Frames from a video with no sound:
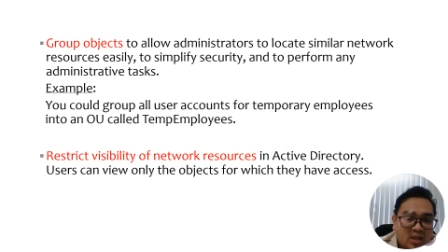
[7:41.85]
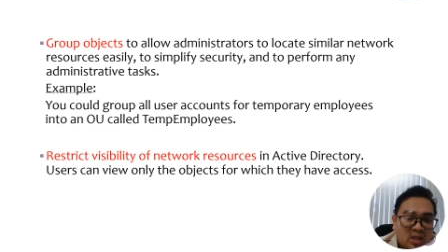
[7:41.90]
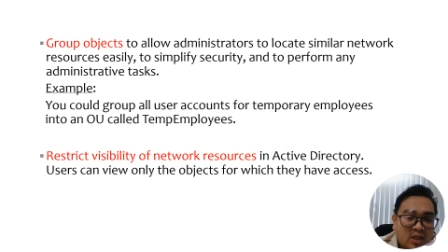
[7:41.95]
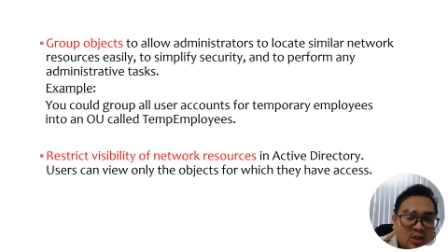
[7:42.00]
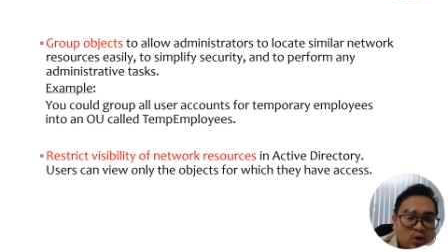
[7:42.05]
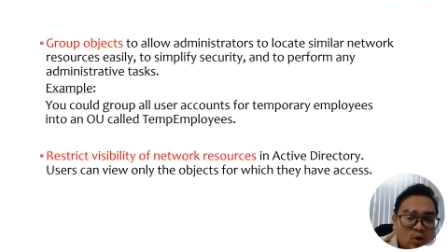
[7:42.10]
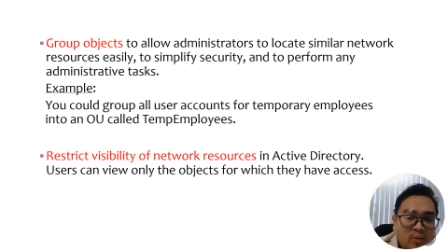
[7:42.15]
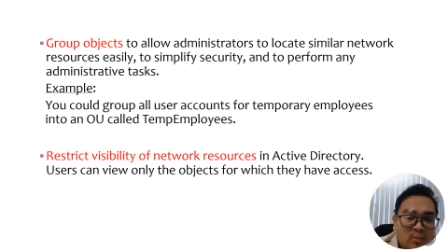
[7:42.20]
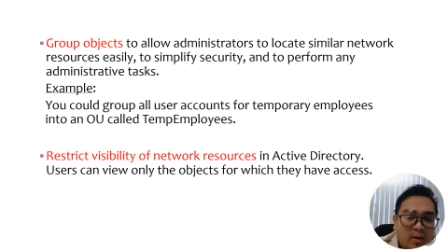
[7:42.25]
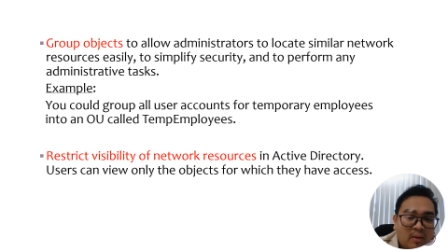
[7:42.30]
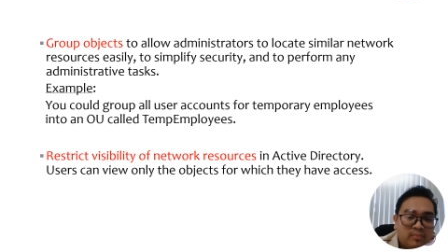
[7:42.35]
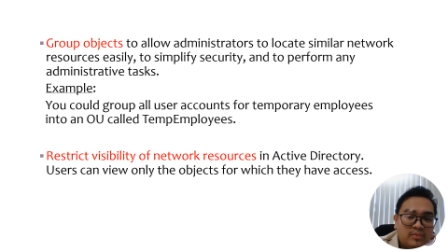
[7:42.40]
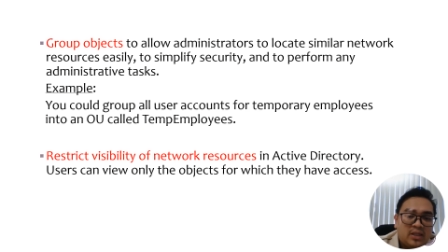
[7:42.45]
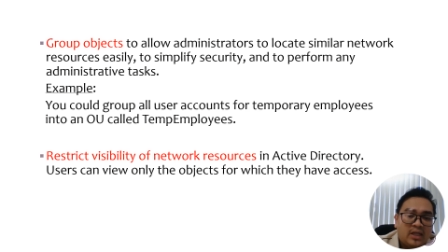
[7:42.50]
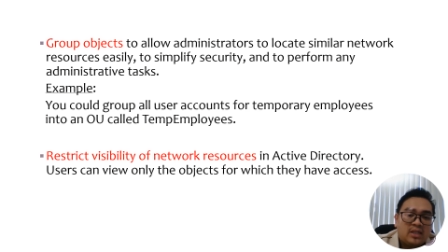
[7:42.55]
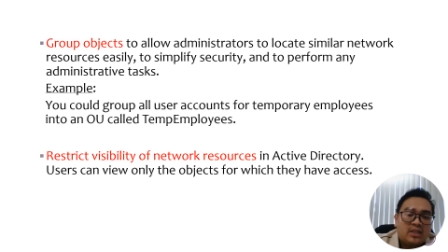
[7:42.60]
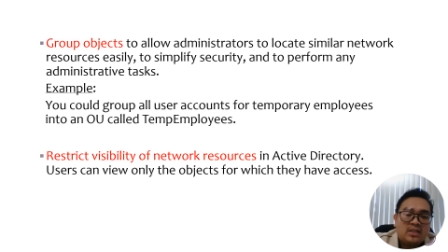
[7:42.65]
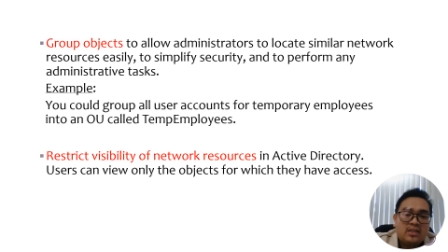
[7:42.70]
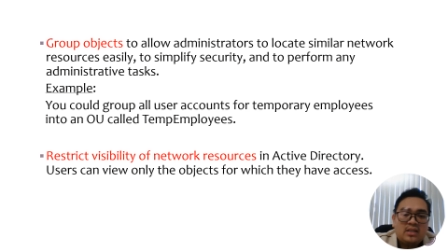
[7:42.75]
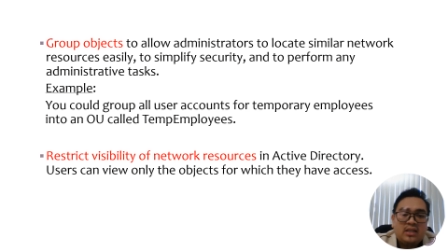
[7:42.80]
Group
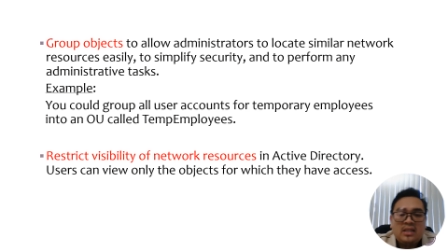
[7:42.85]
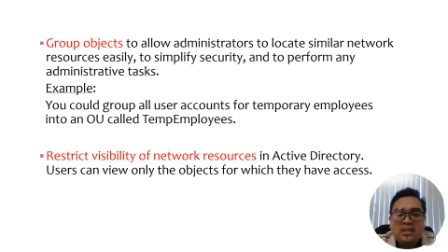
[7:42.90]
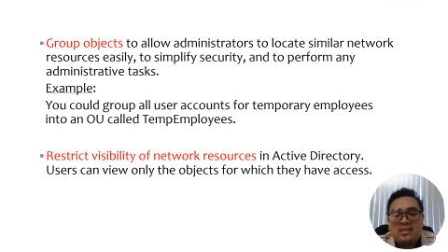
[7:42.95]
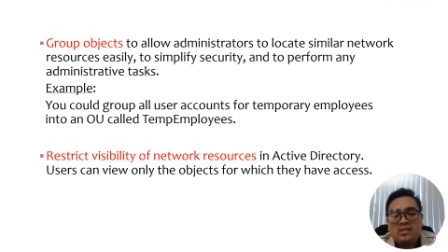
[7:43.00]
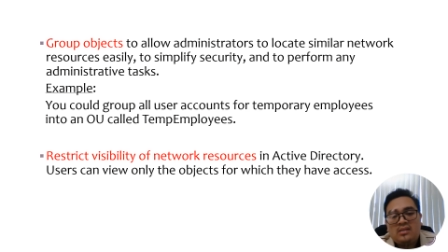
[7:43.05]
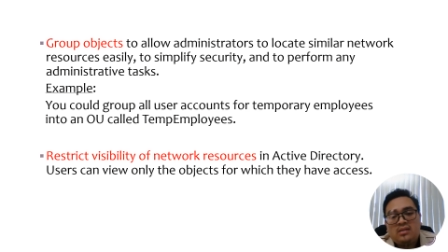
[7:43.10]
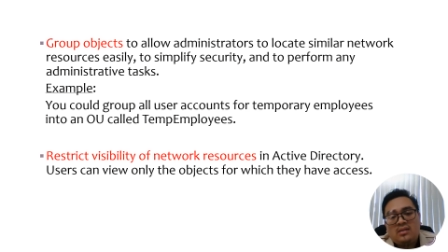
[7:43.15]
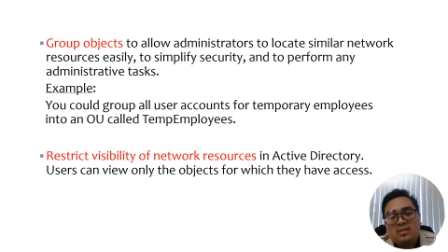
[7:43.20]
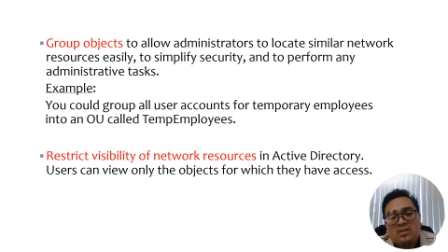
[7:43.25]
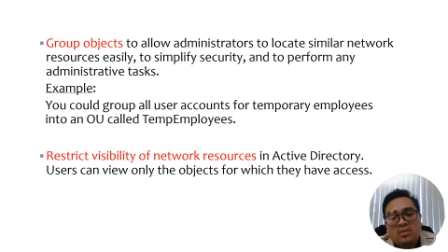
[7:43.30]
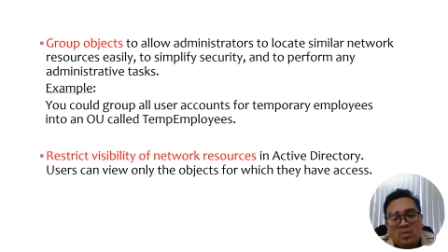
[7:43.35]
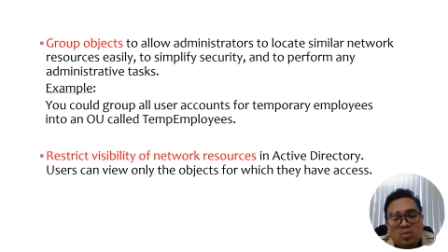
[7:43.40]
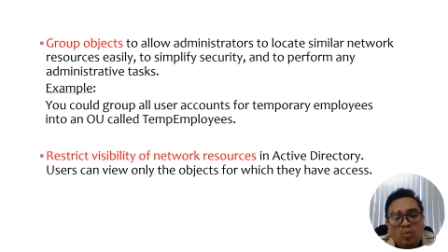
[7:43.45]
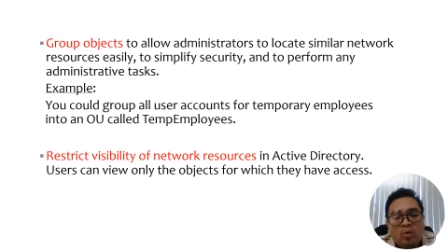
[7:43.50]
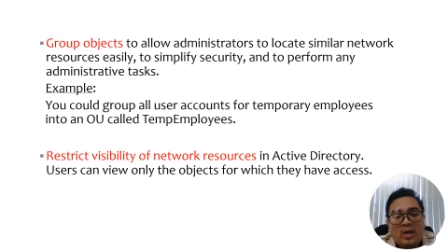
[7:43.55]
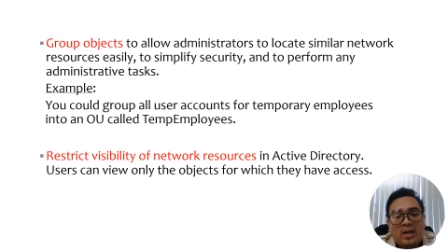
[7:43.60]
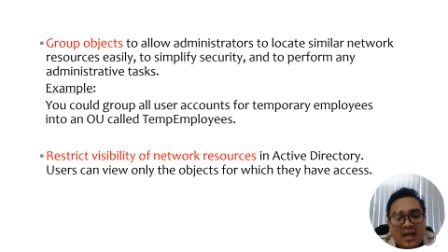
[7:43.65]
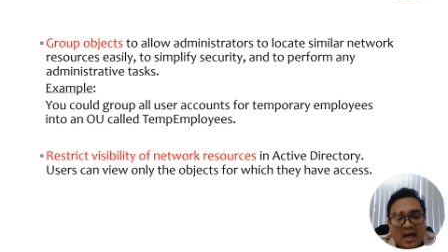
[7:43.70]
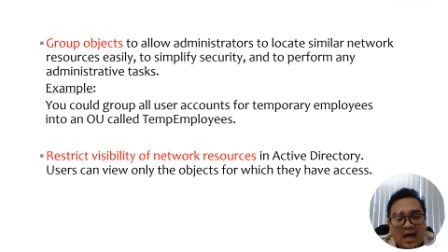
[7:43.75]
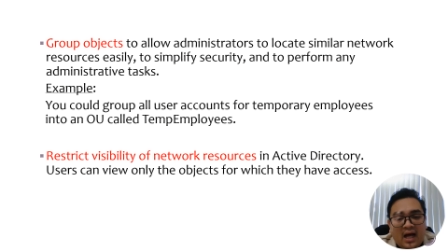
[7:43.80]
object is to
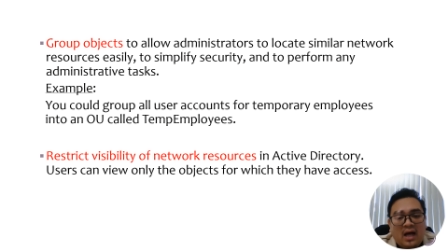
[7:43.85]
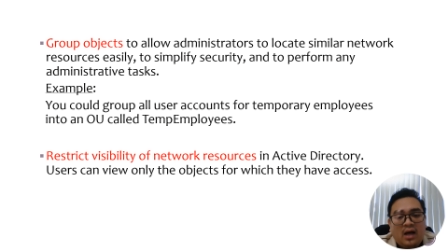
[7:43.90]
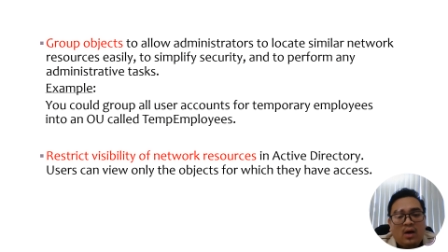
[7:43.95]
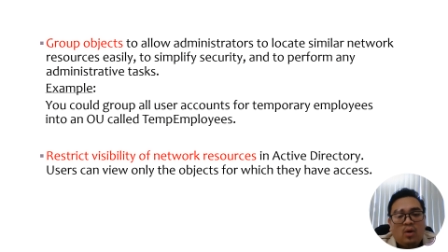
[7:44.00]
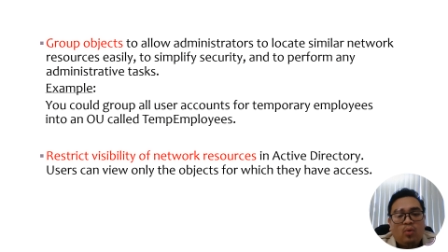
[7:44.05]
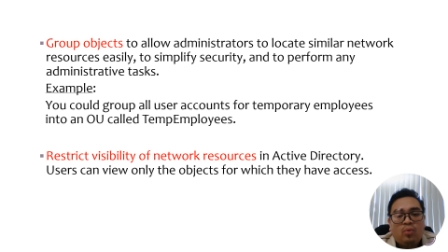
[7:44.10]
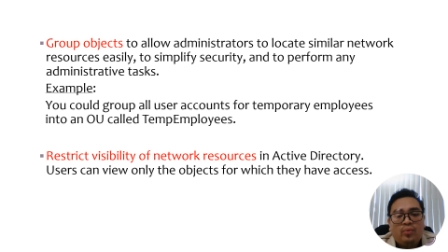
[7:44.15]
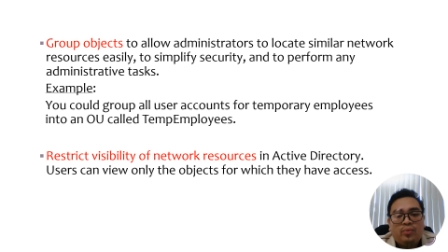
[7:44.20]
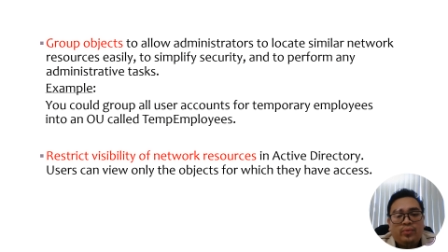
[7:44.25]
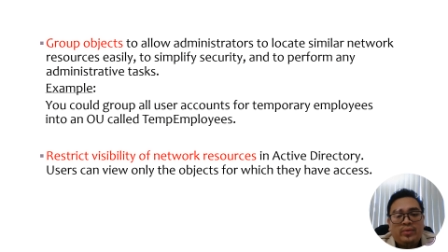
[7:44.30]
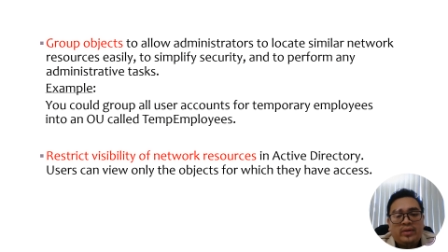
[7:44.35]
allow